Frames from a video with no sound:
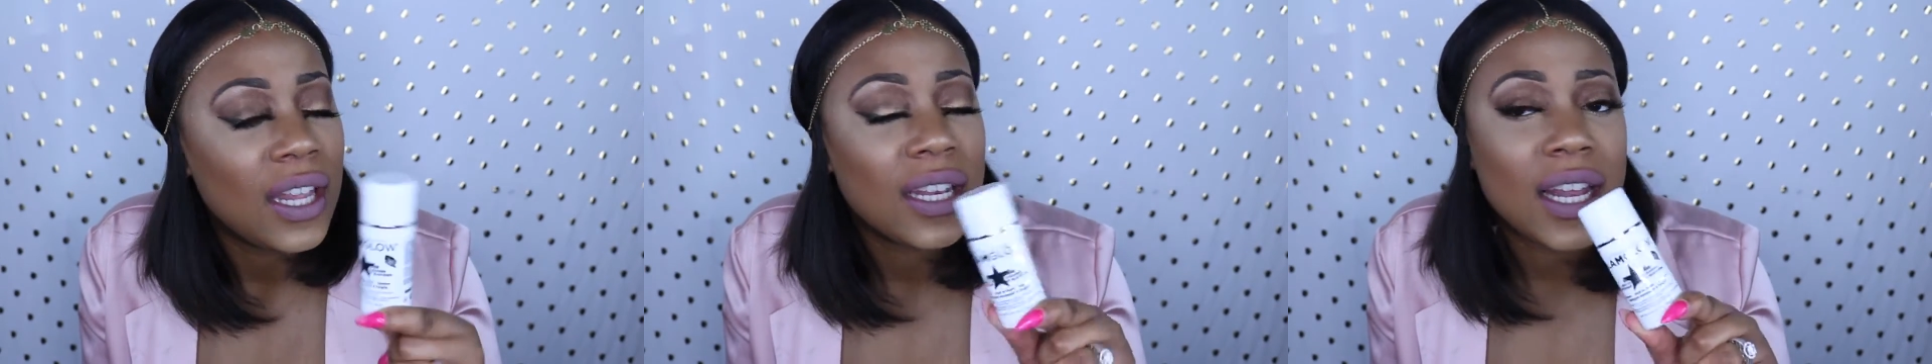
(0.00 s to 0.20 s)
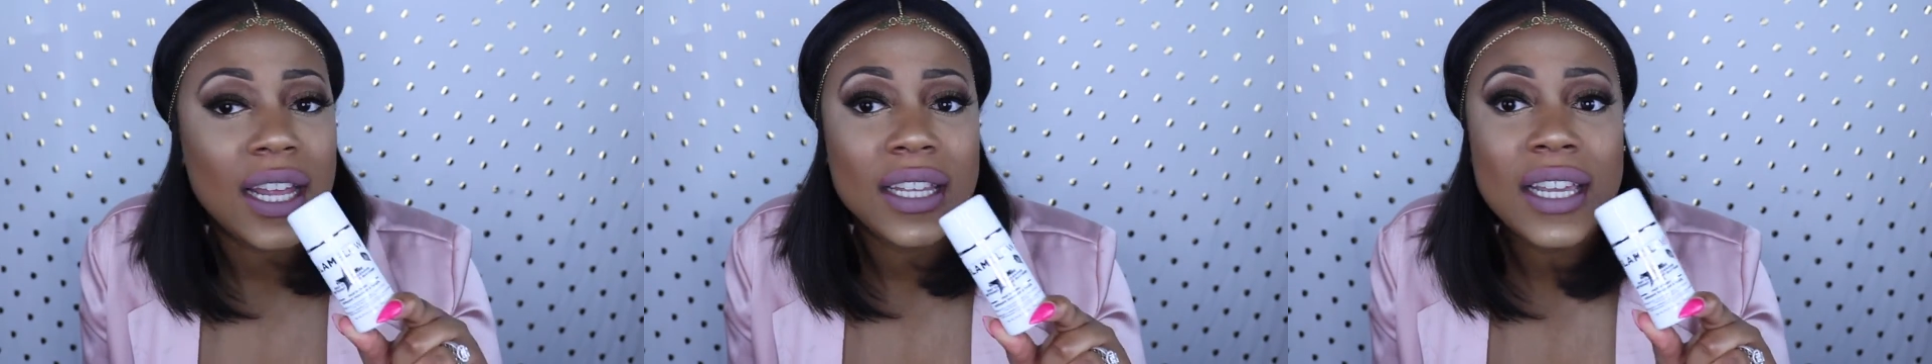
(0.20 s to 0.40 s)

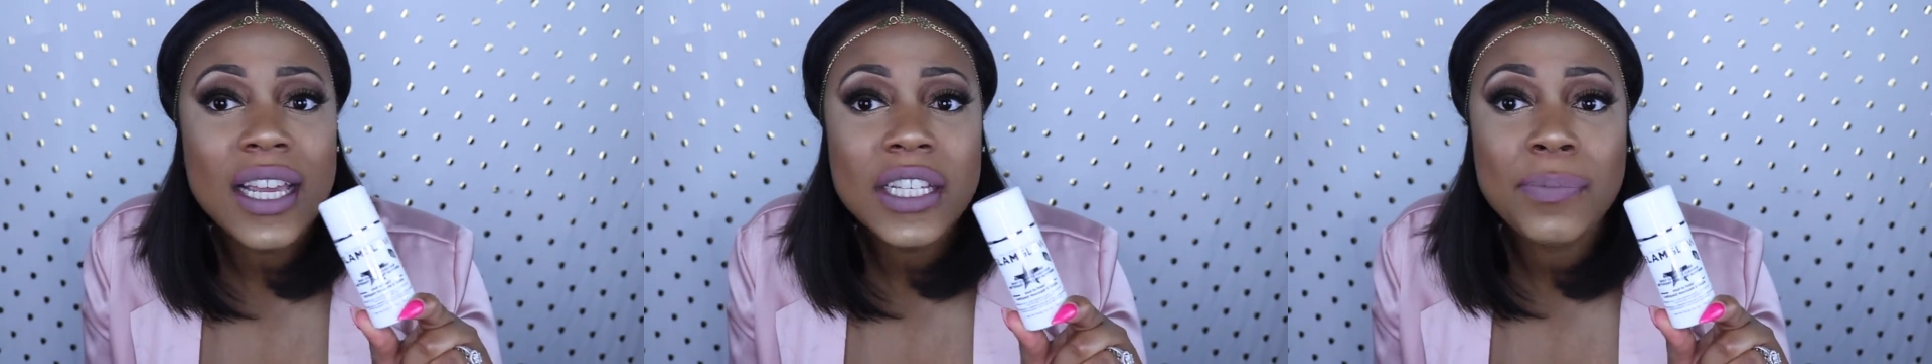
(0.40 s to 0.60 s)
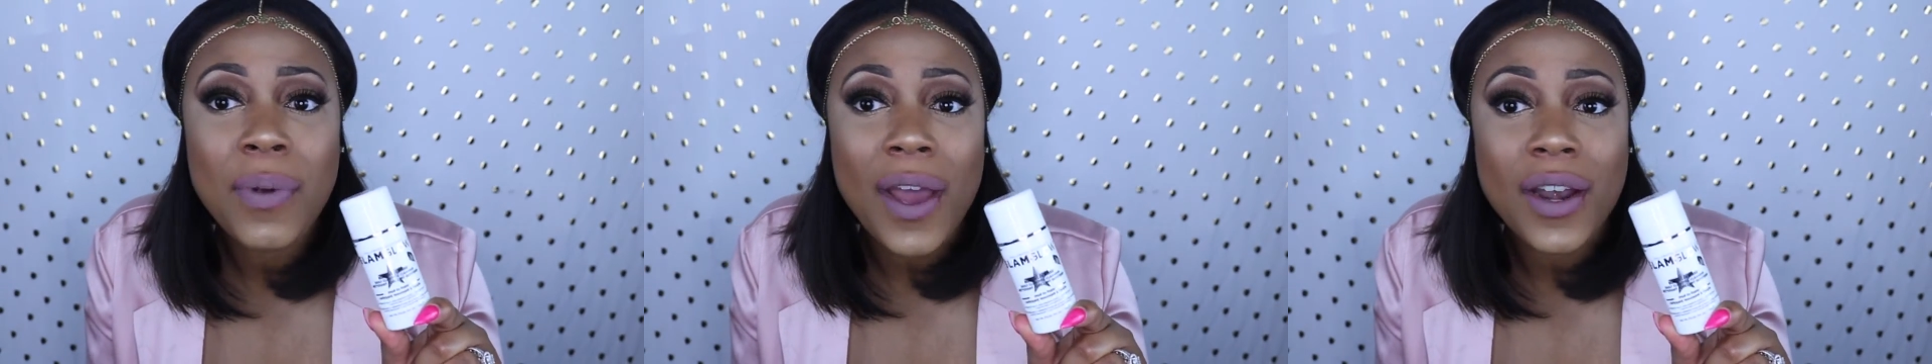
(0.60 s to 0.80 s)
Now
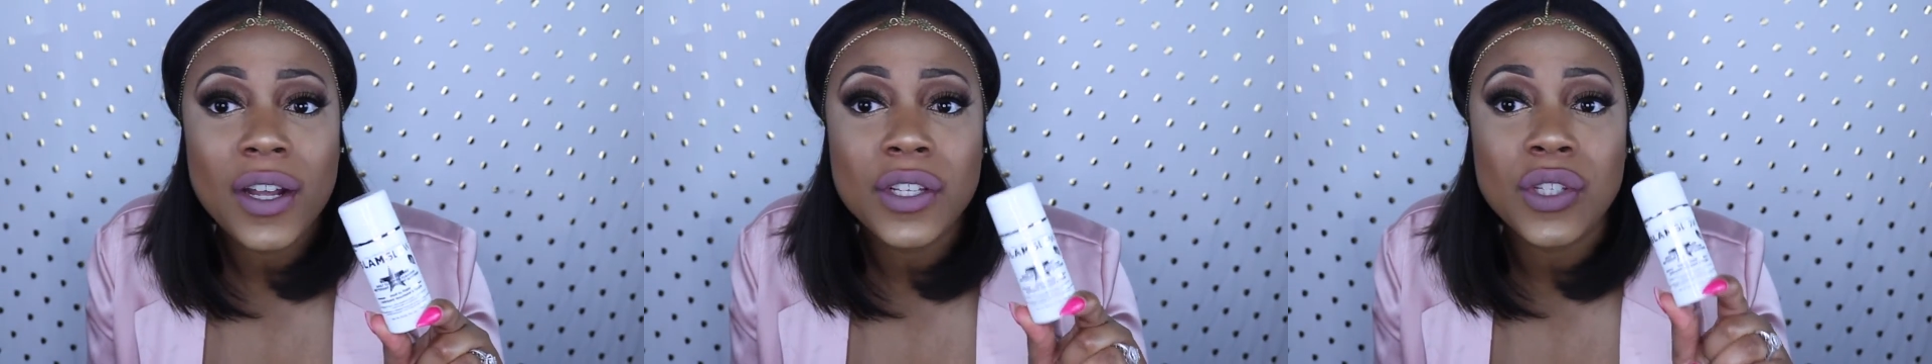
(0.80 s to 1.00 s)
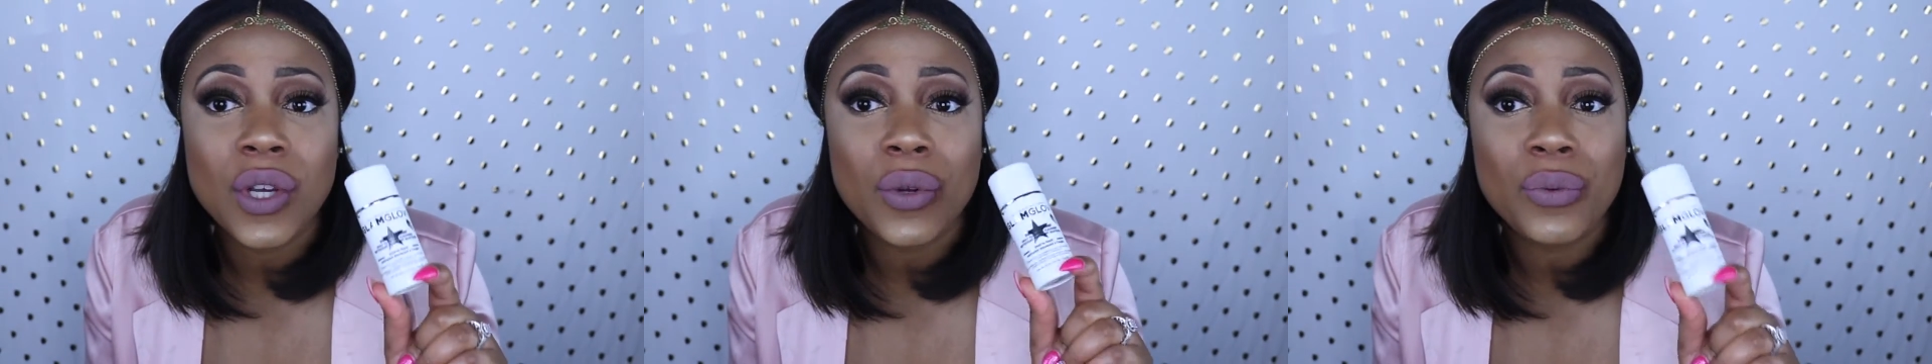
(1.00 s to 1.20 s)
these
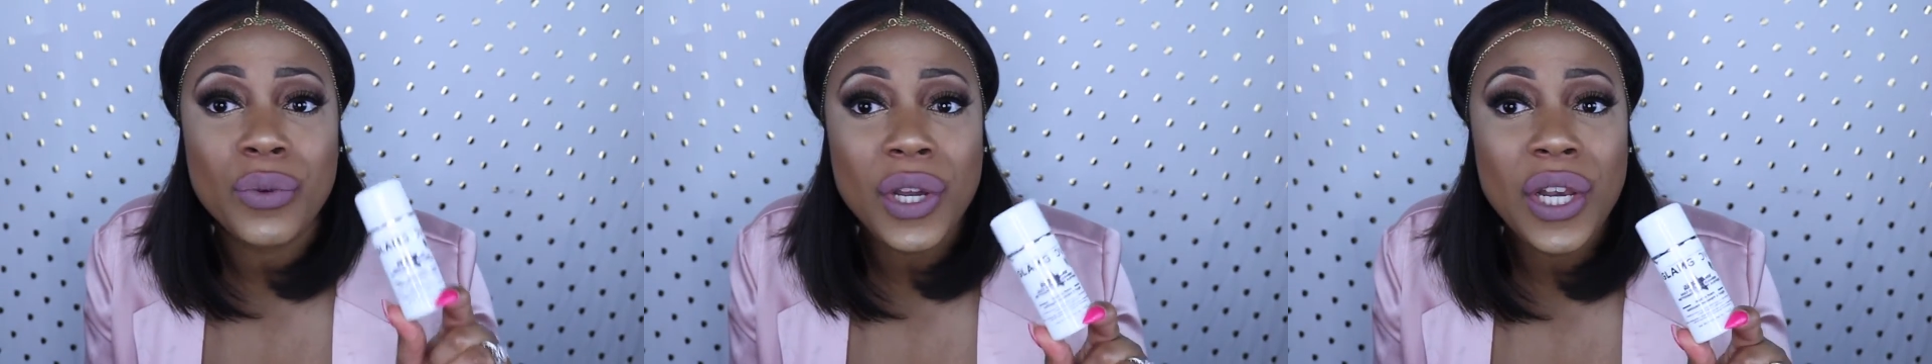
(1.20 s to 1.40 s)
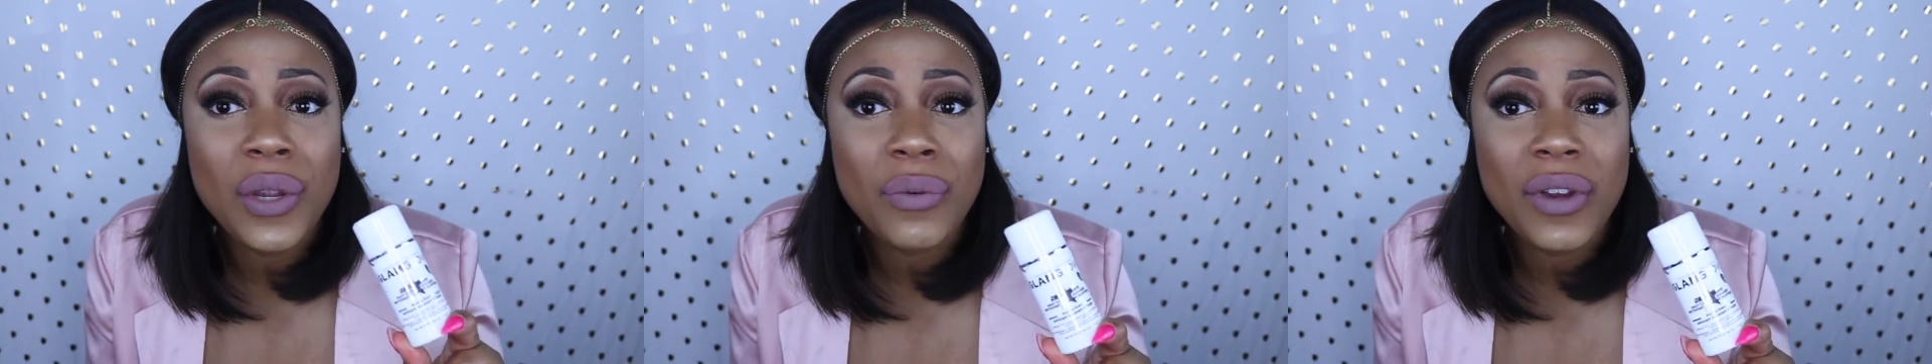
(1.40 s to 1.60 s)
products are
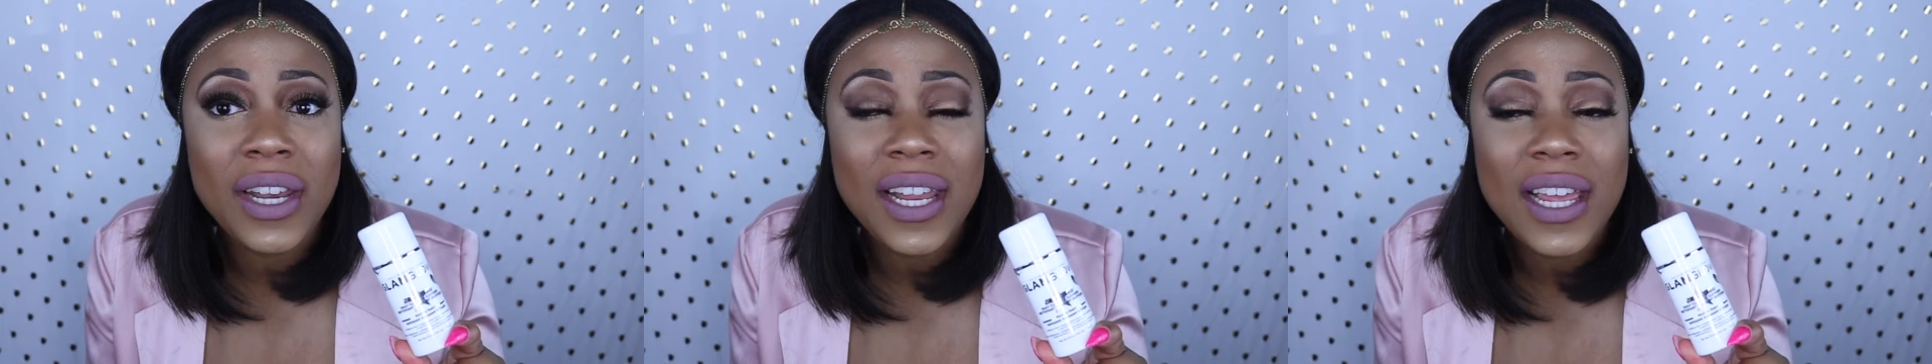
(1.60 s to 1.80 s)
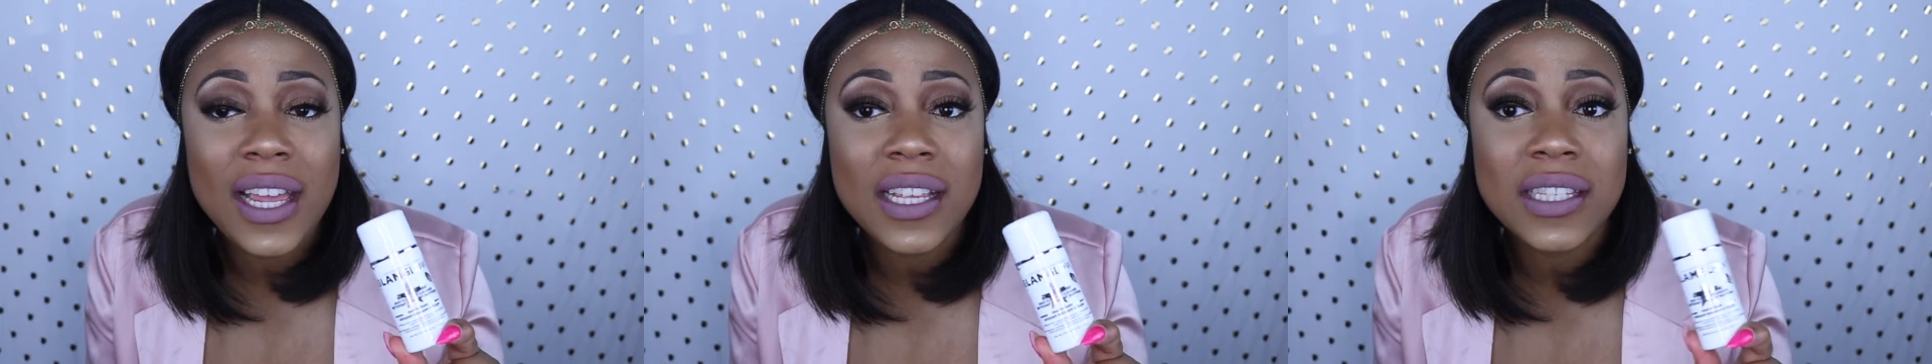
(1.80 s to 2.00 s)
really,
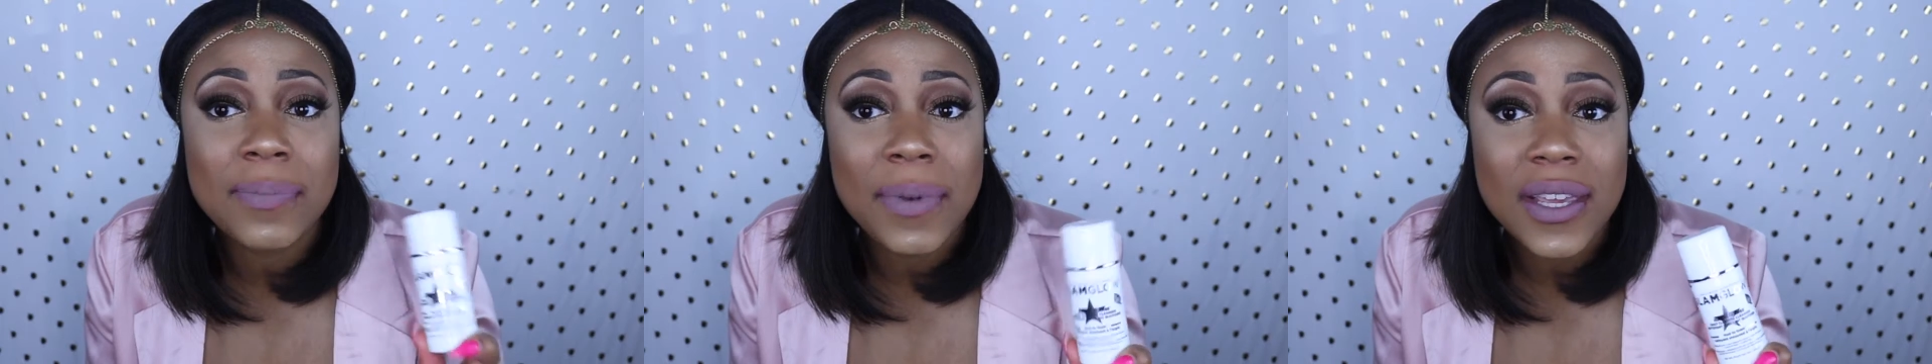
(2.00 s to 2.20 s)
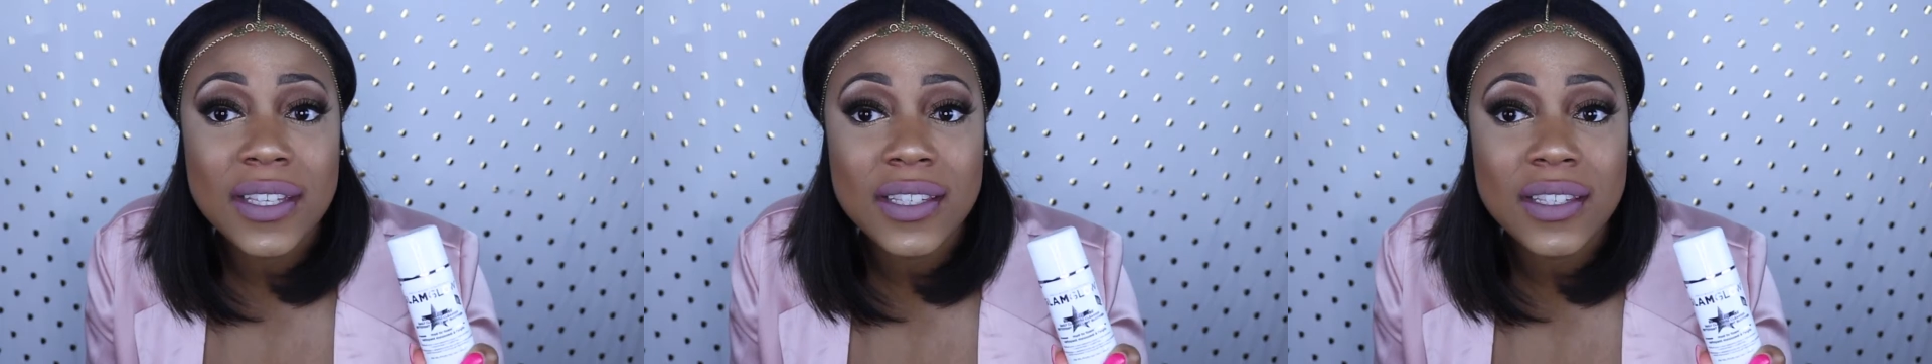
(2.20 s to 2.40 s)
really
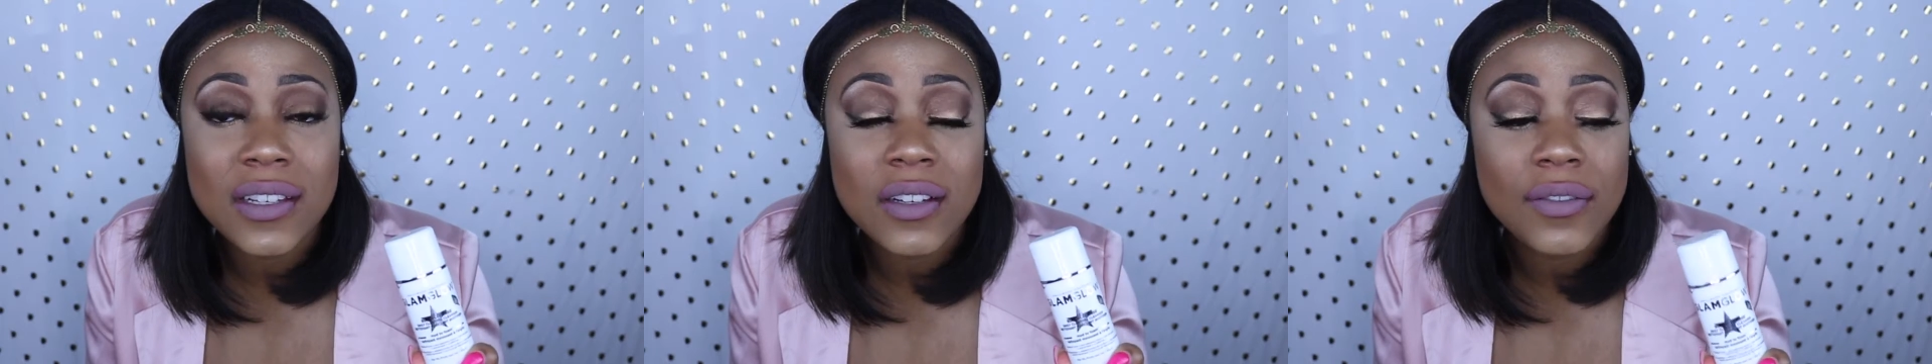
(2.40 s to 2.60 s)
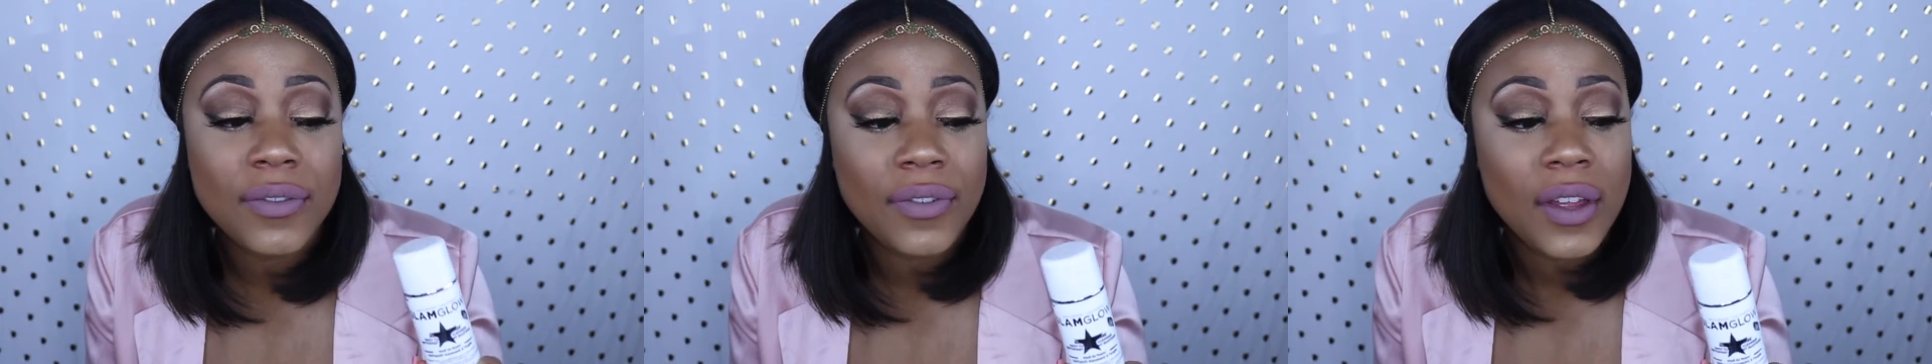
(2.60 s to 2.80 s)

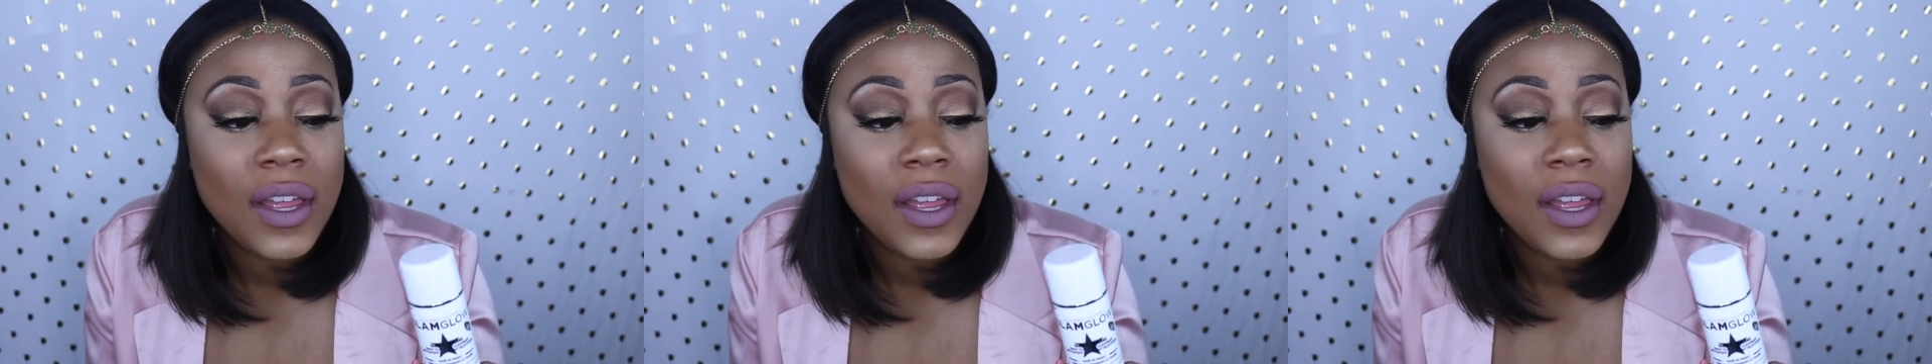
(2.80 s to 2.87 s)
expensive.